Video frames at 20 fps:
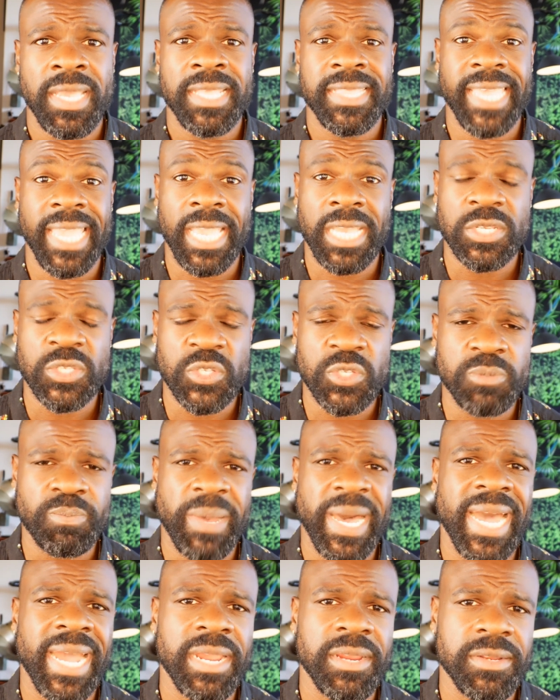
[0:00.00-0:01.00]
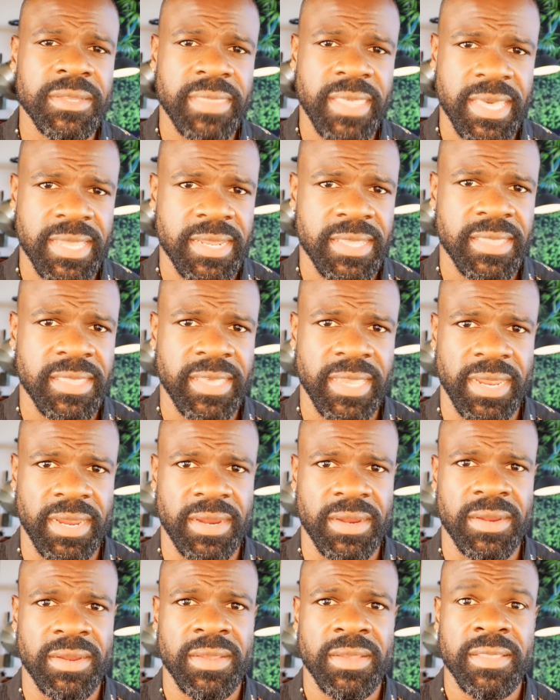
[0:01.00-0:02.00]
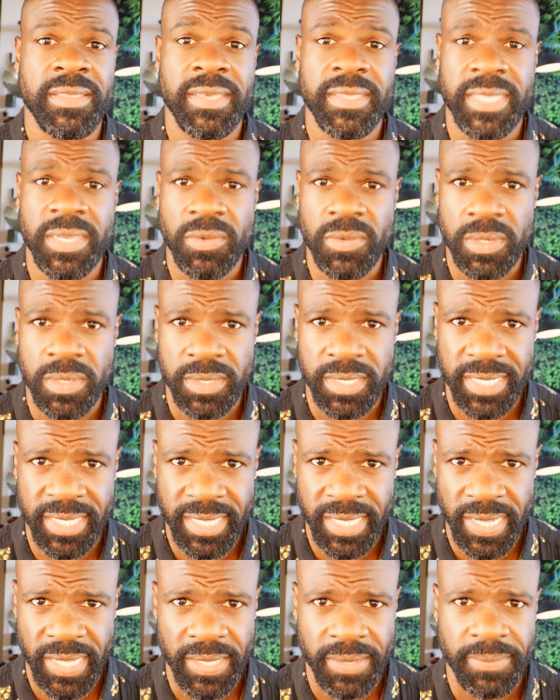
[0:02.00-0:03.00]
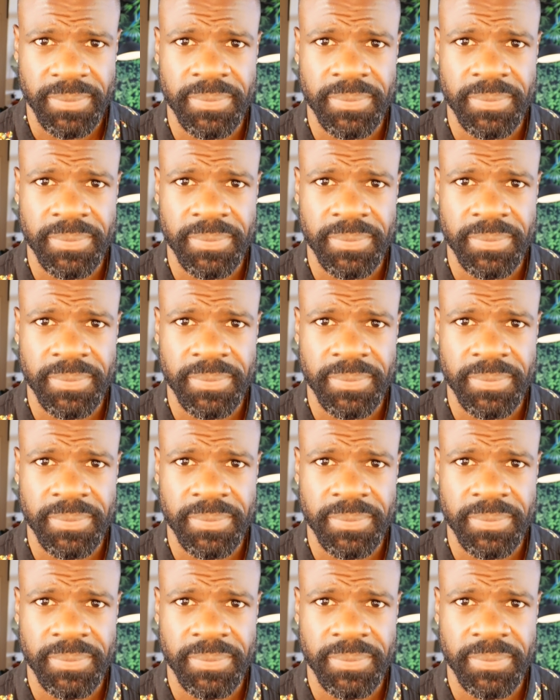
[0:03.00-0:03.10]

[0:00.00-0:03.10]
they conspired then and there that they were going to kill him.